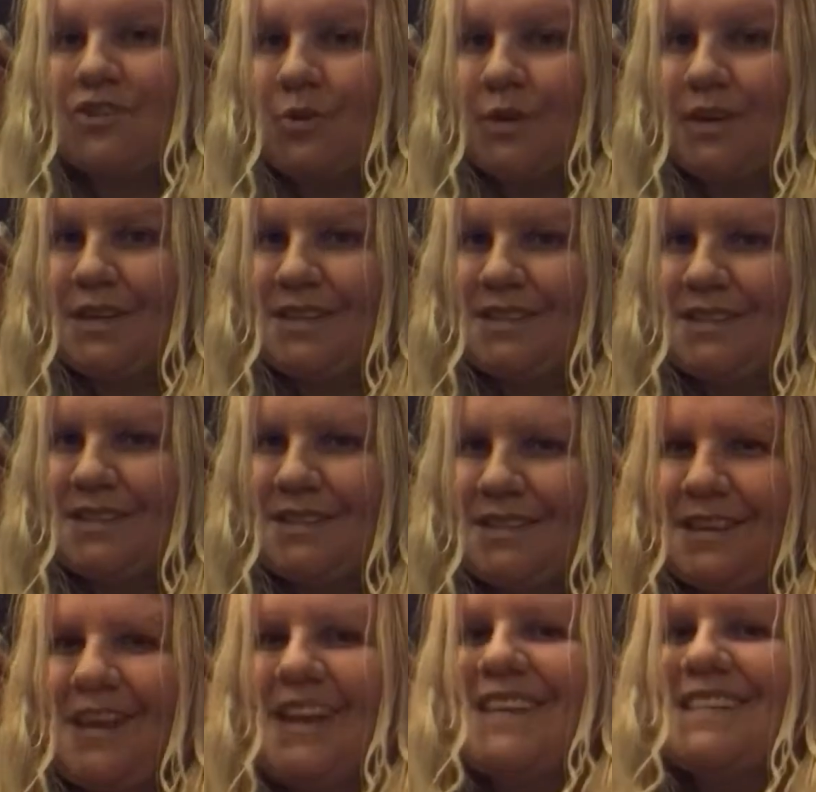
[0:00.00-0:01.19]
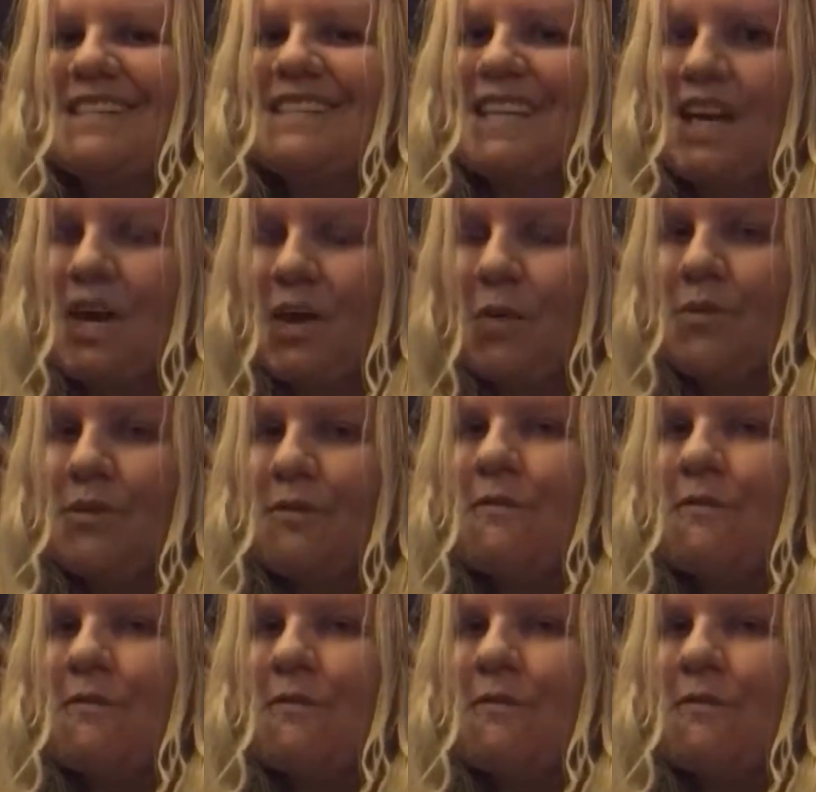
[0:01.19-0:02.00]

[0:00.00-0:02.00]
choice to help you